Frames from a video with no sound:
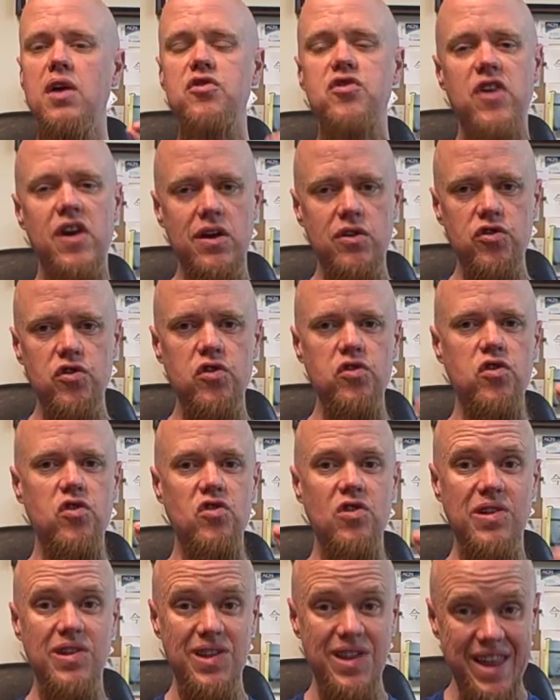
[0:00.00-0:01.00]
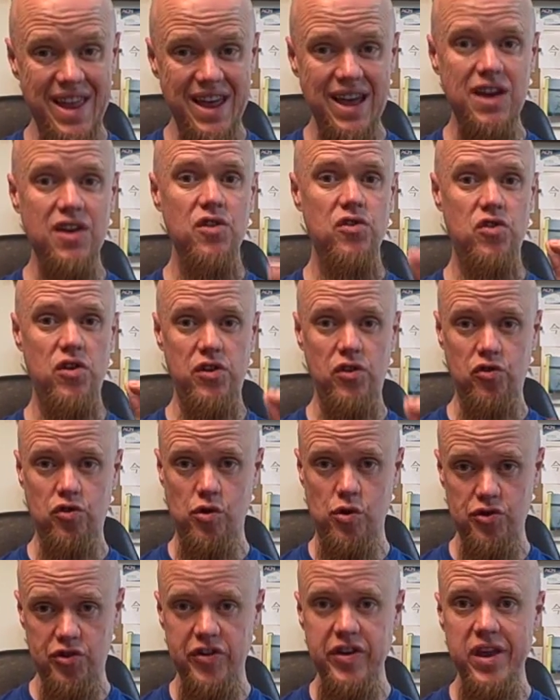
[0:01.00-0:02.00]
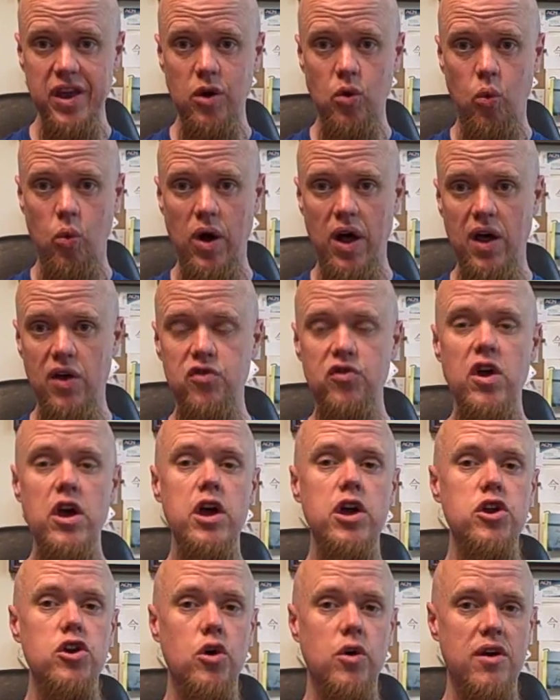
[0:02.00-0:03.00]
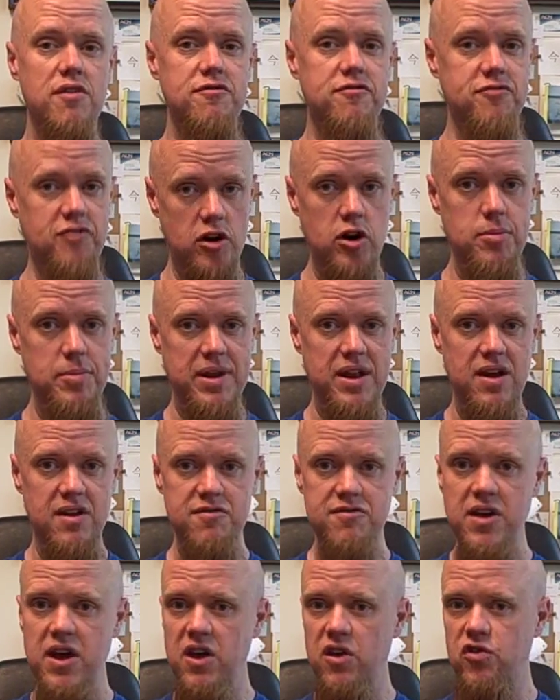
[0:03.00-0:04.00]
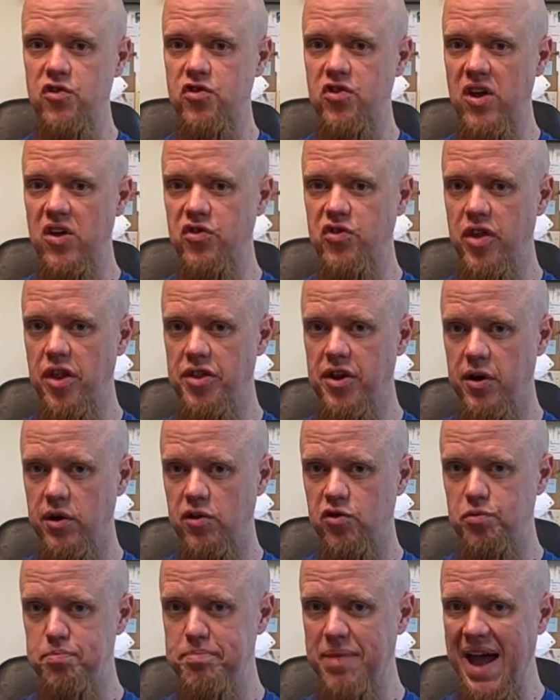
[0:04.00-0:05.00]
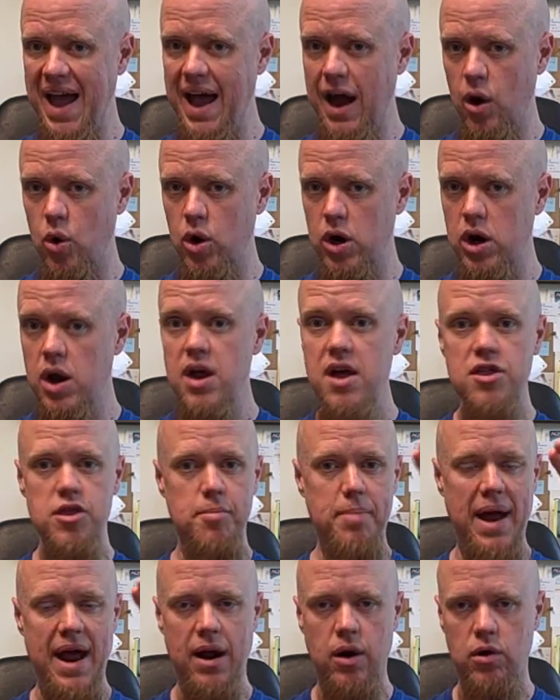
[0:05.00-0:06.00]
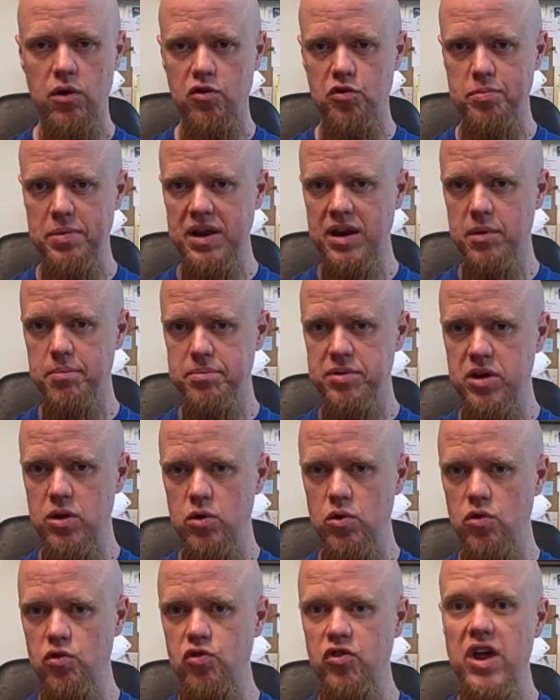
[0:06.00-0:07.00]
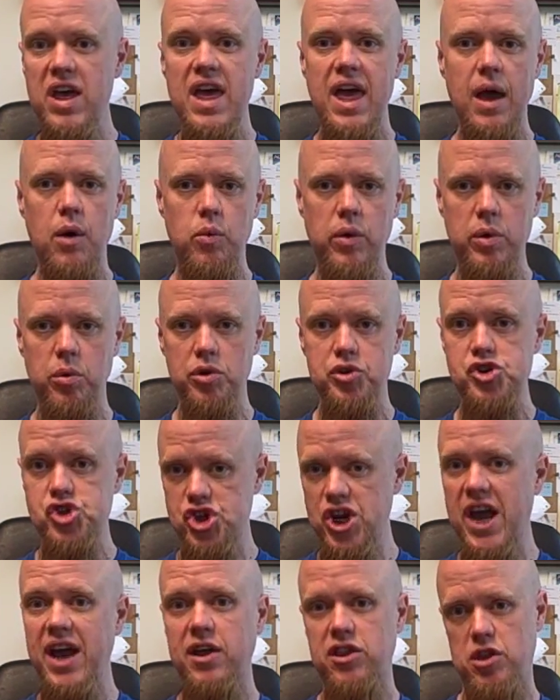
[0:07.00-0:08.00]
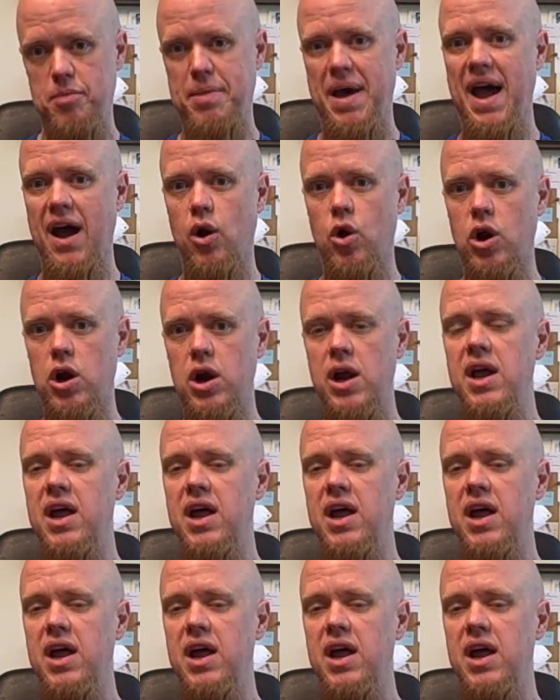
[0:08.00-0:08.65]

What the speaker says: Texas's link to this critique was your affirmative says that there is power, the power is being abused, and we will check the power.